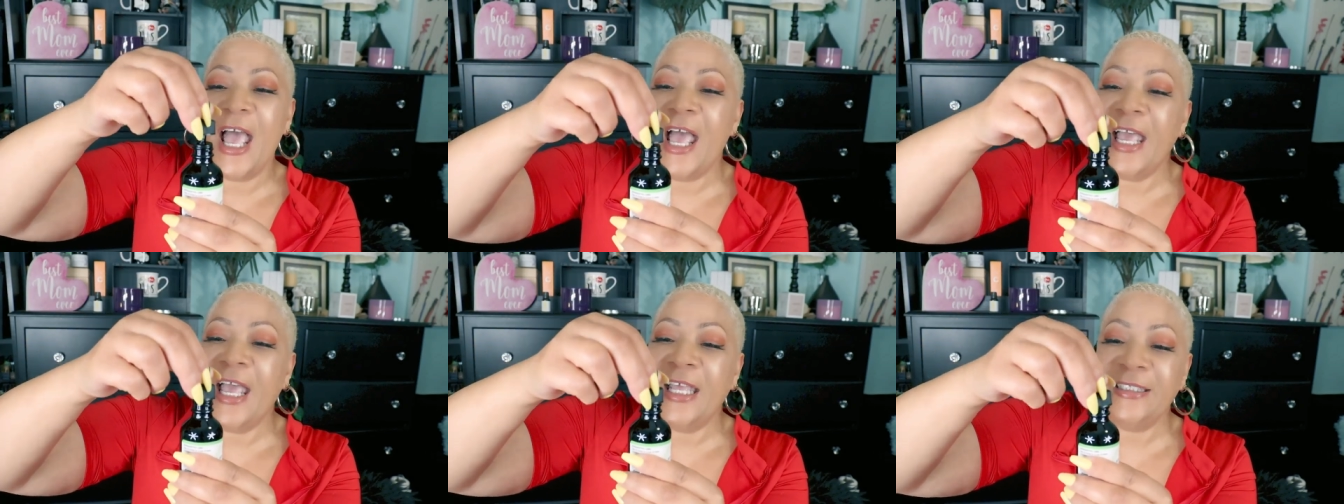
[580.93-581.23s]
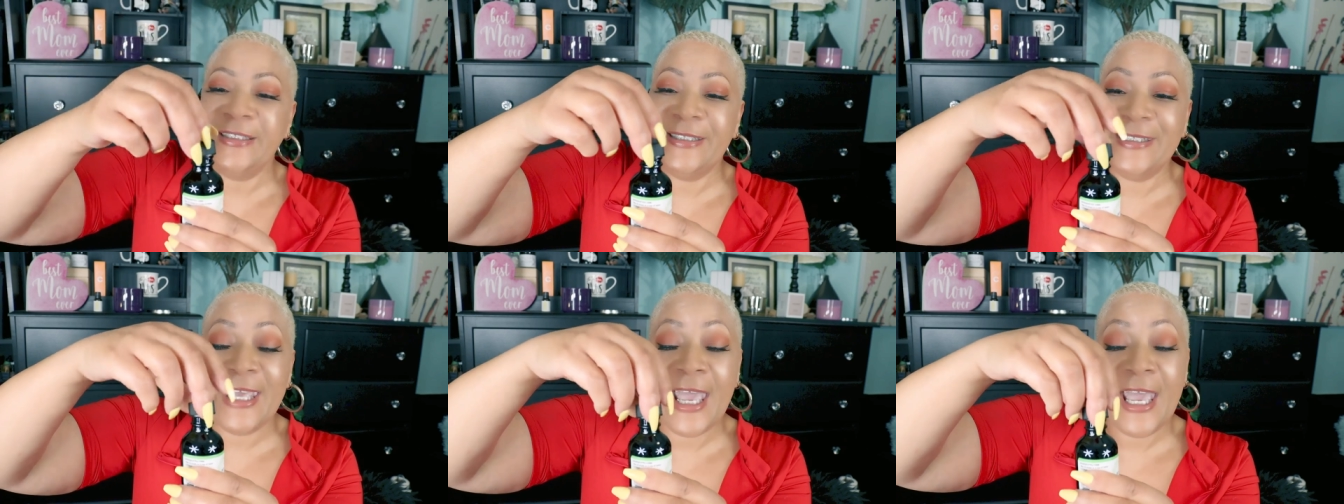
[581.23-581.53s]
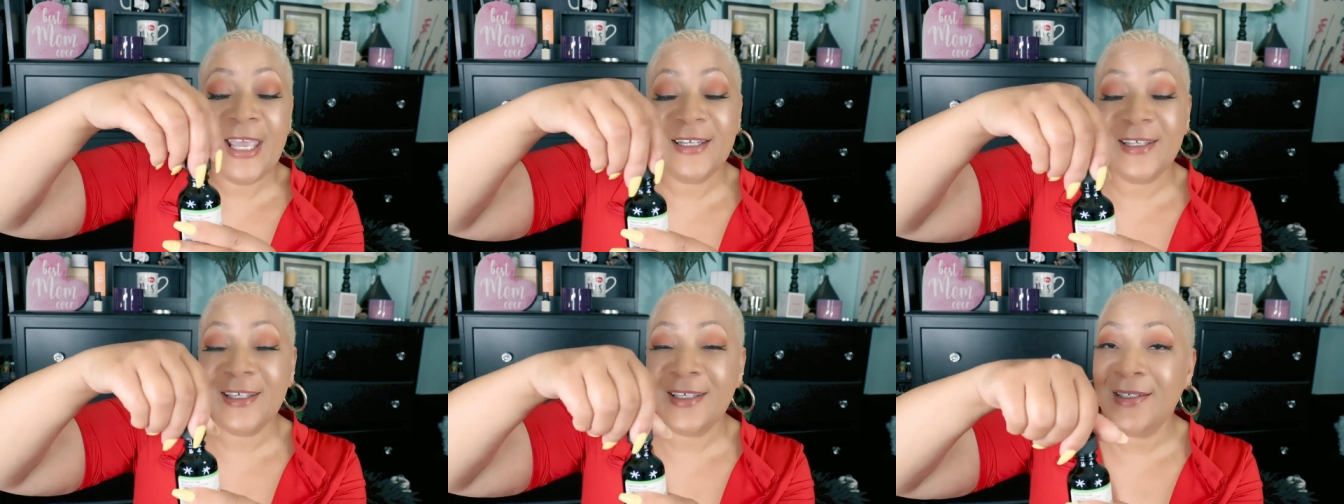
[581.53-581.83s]
And
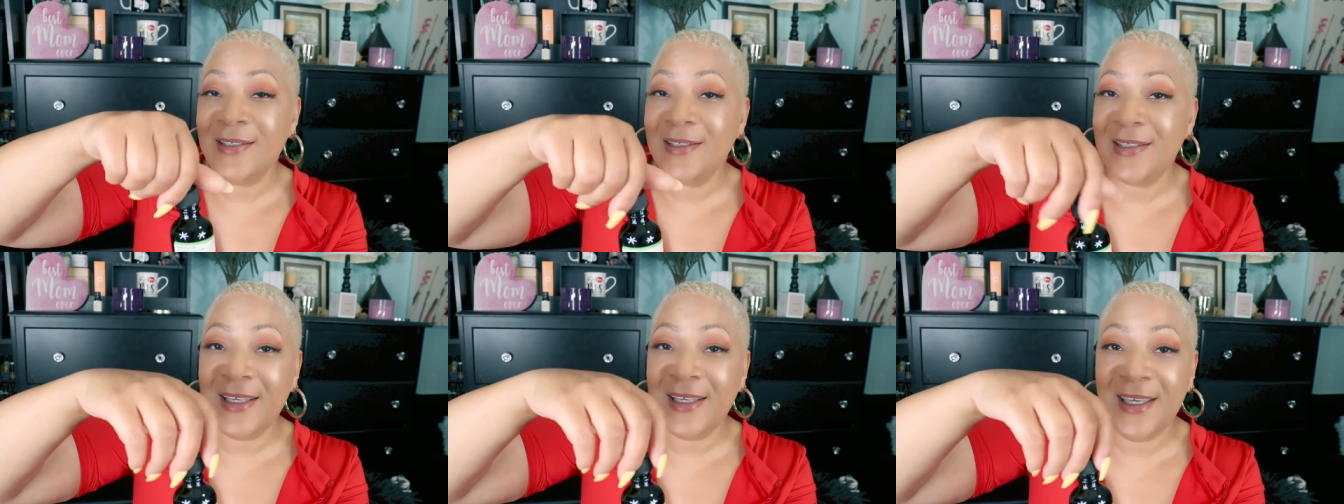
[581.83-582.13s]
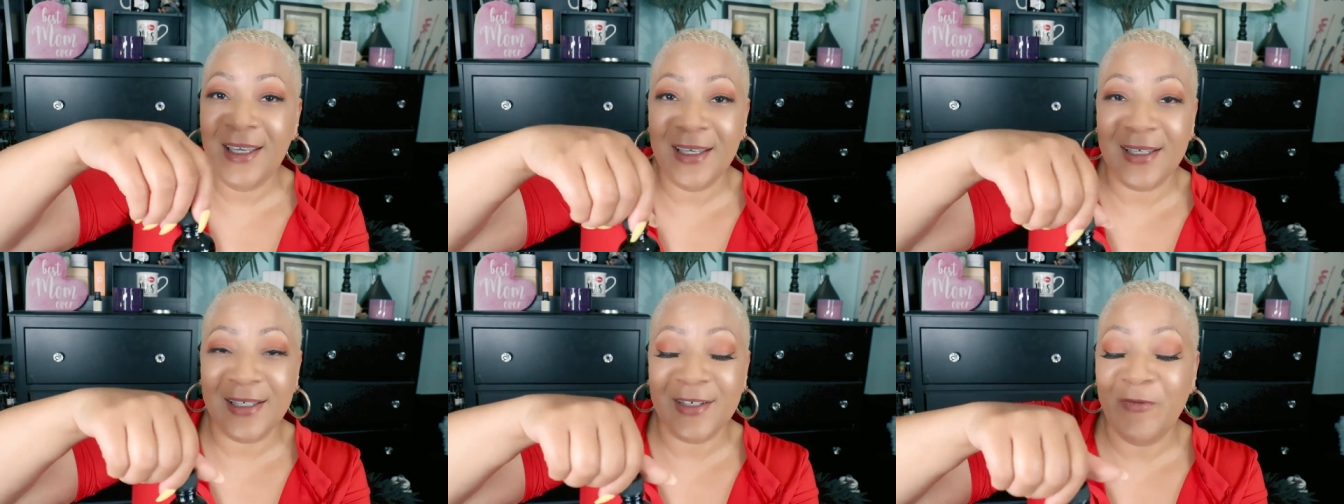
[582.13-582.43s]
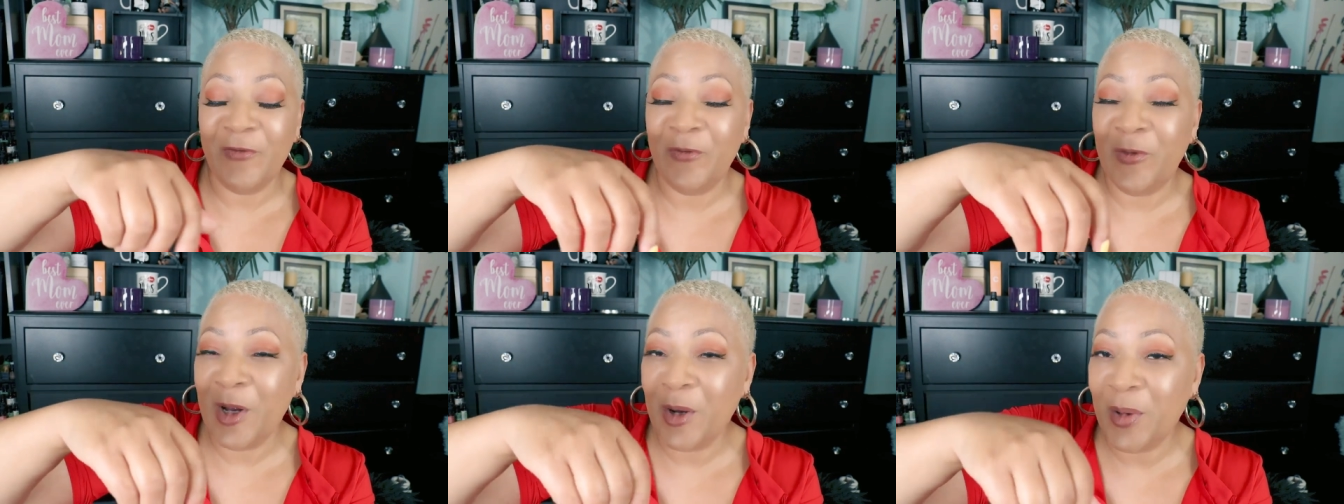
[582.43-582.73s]
that is it.
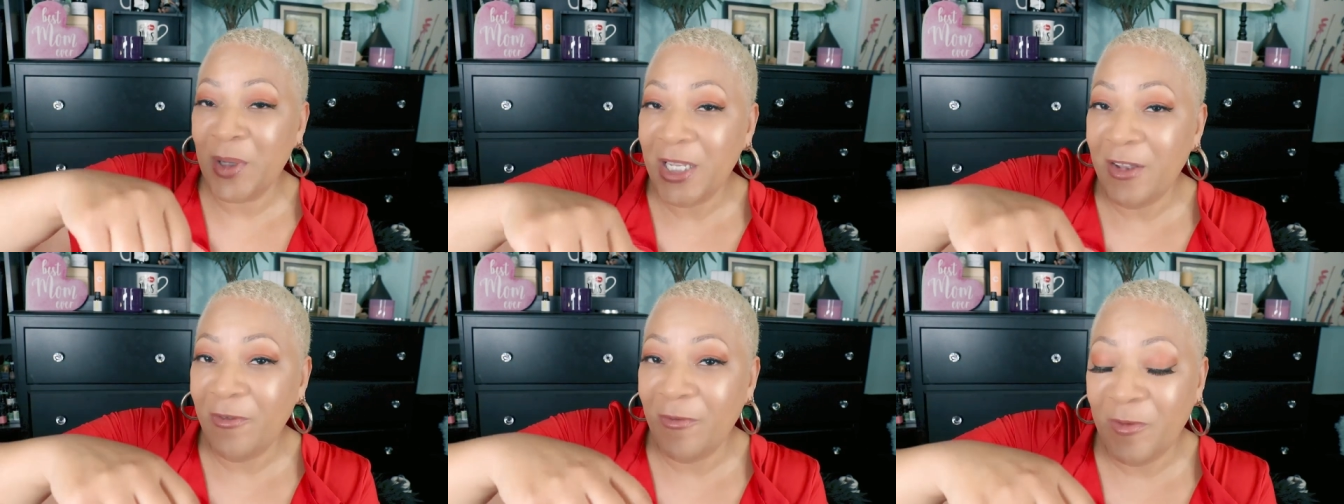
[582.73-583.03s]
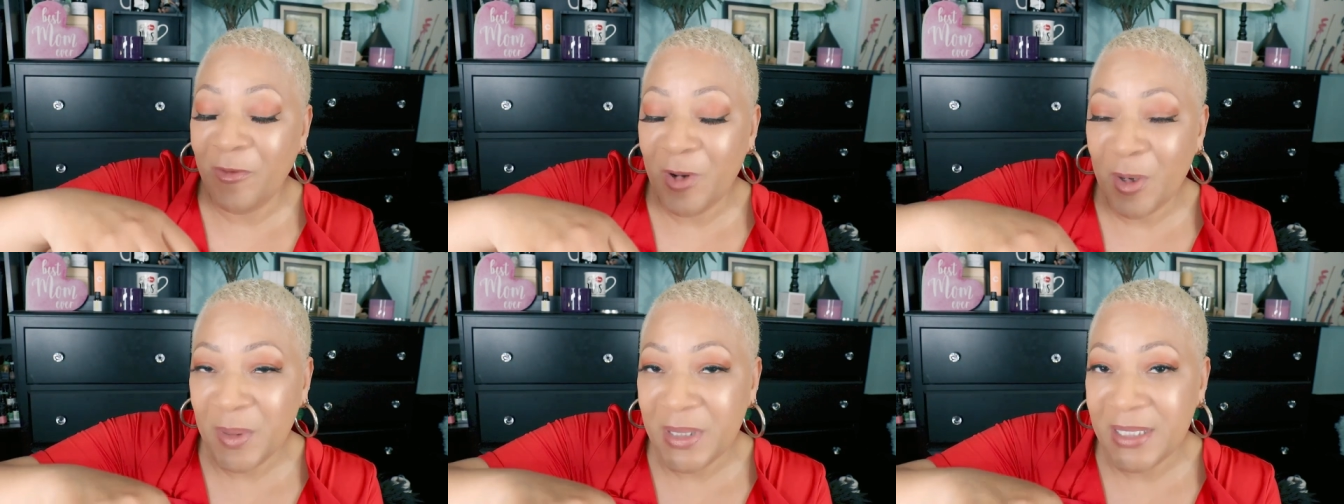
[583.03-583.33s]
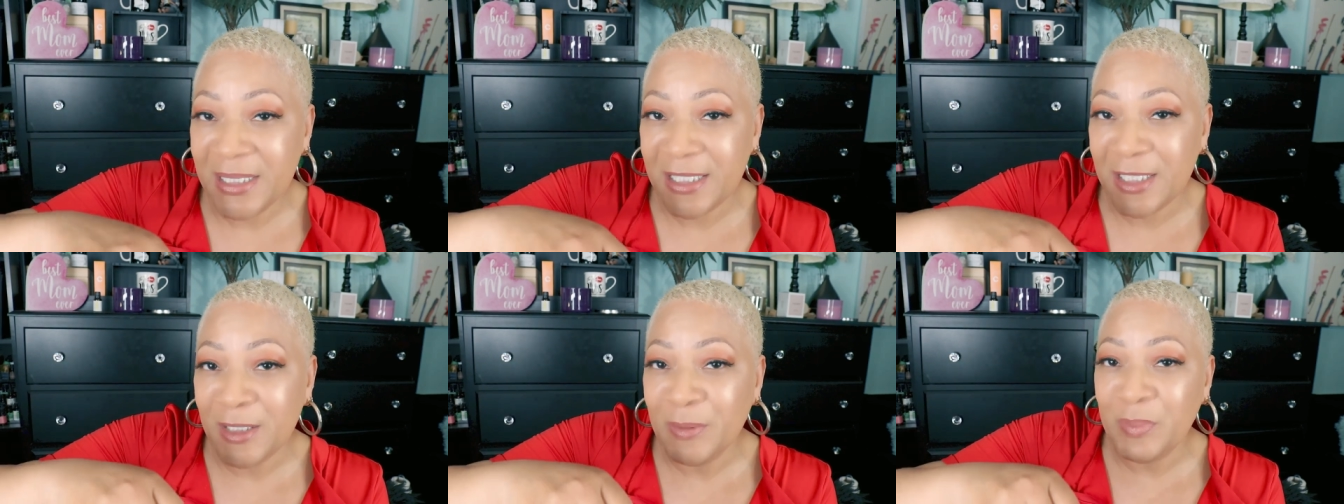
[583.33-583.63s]
Very, very
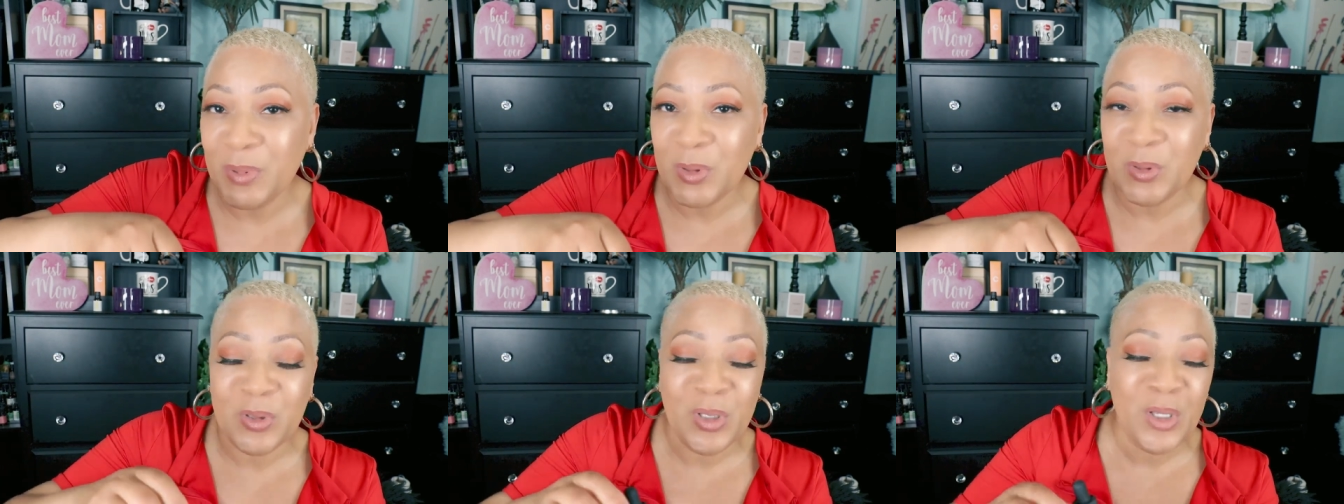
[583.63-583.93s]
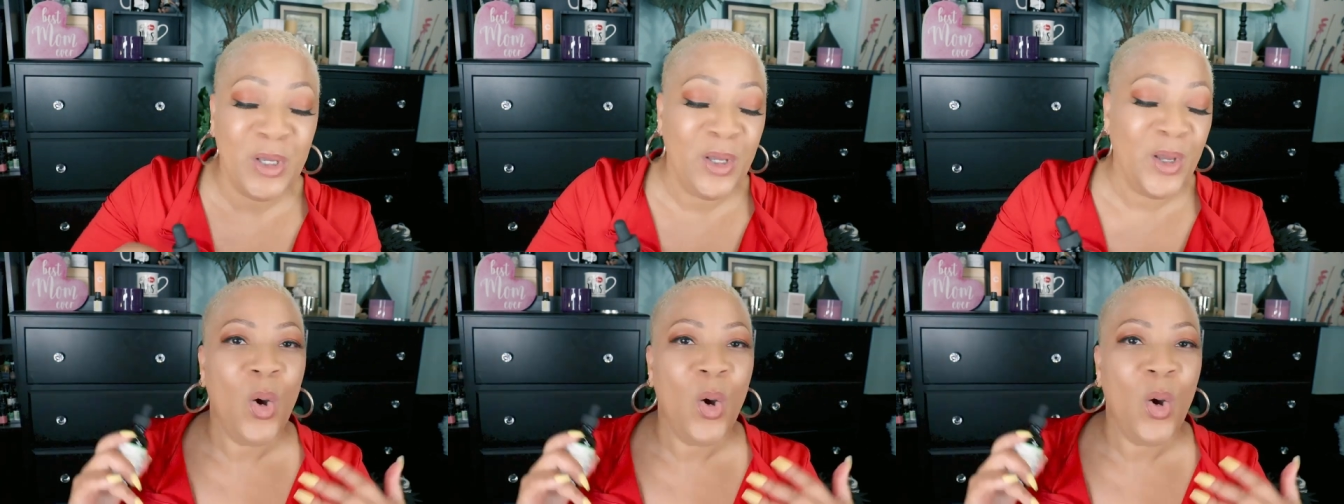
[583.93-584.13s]
simple.